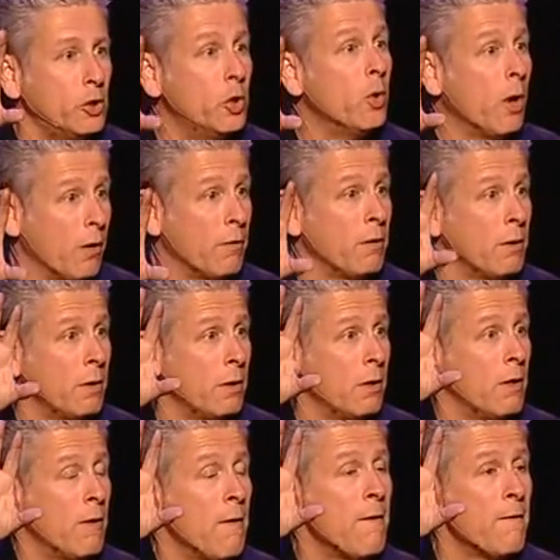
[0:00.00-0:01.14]
You are
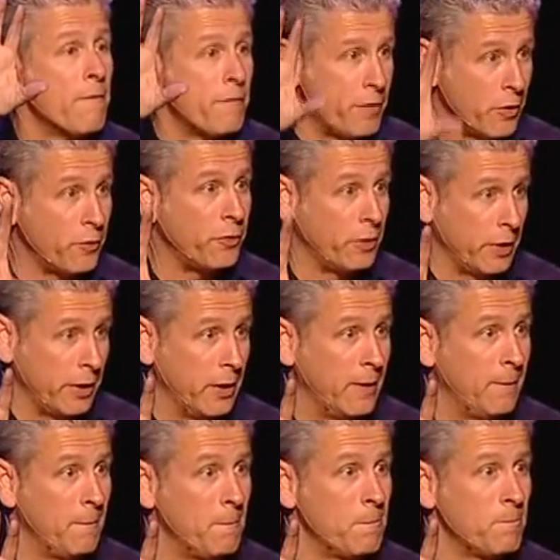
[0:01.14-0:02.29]
fearfully
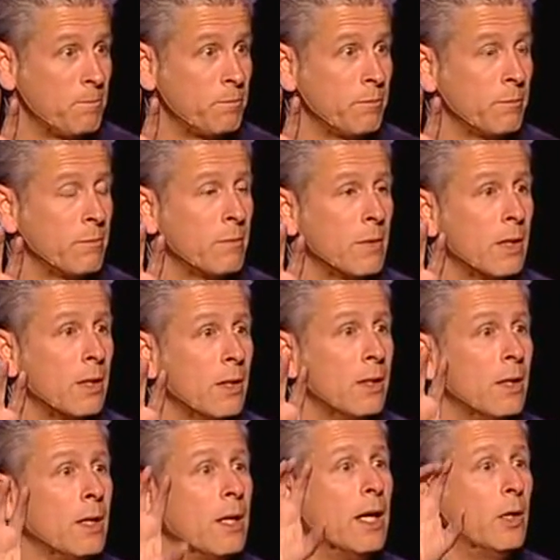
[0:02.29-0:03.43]

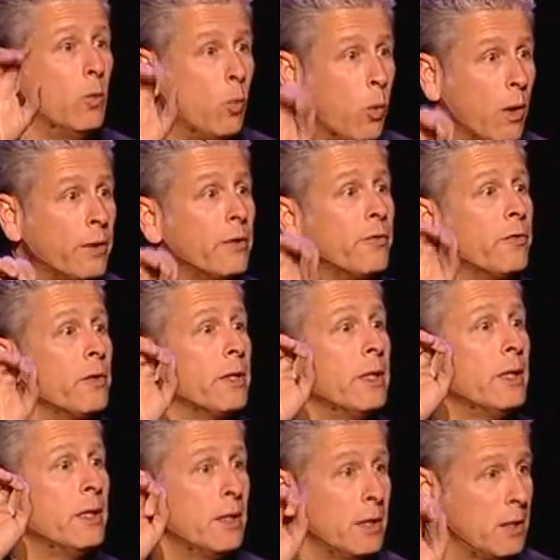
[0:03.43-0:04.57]
and
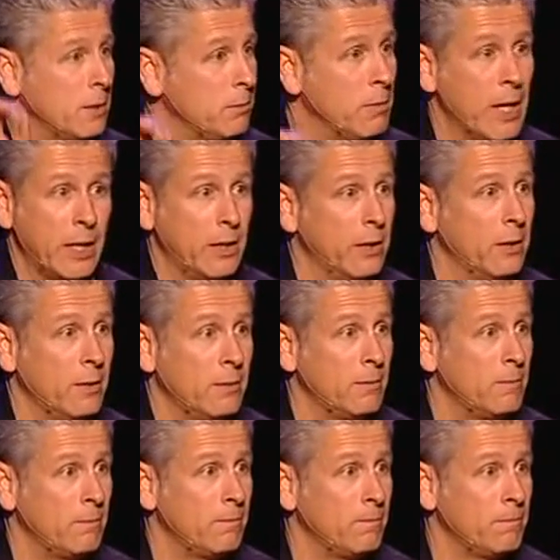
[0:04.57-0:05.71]
wonderfully made.
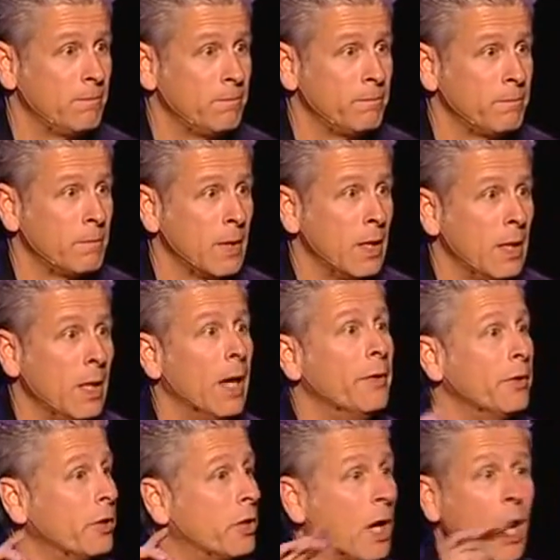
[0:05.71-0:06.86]

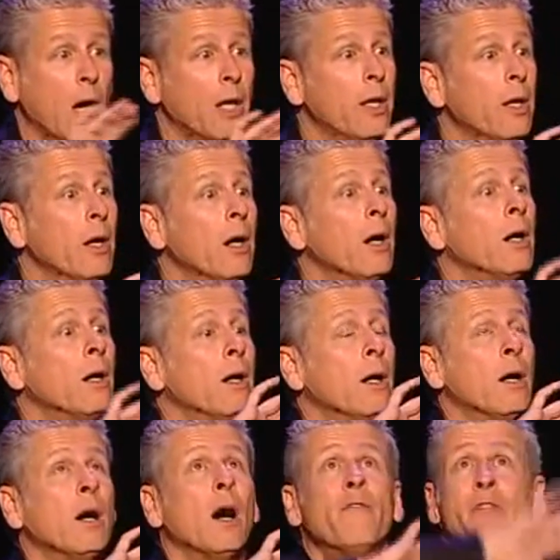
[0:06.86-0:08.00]
And the God
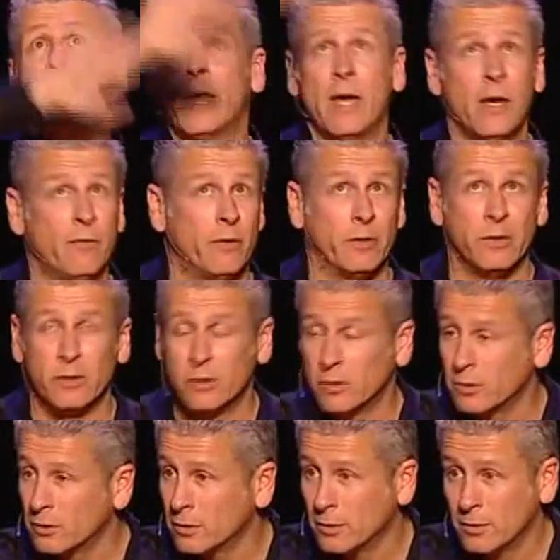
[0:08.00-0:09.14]
of the
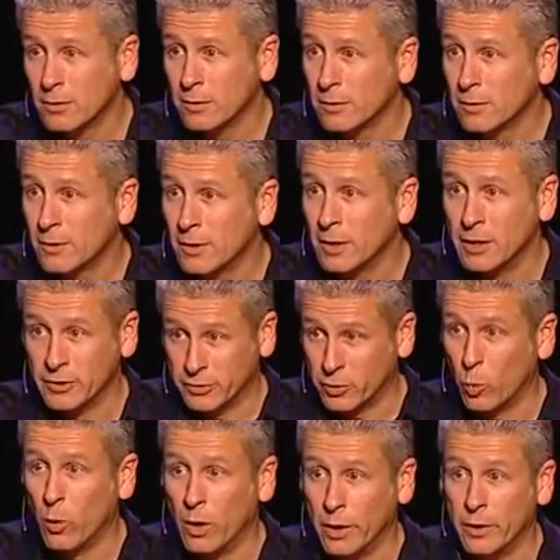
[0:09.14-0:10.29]
heavens is
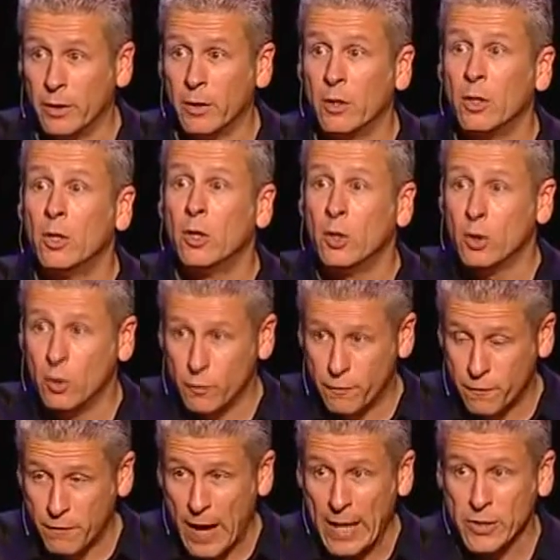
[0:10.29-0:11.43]
the one who
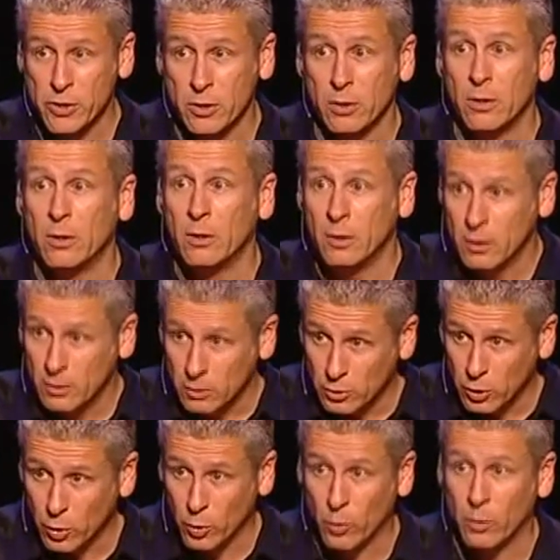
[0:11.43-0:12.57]
fashioned
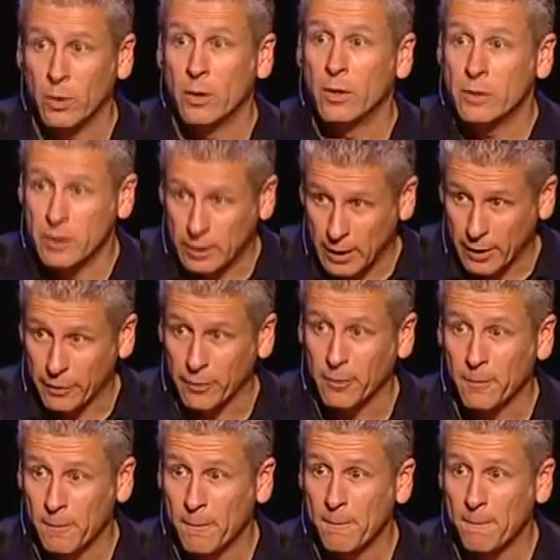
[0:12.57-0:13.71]
you together.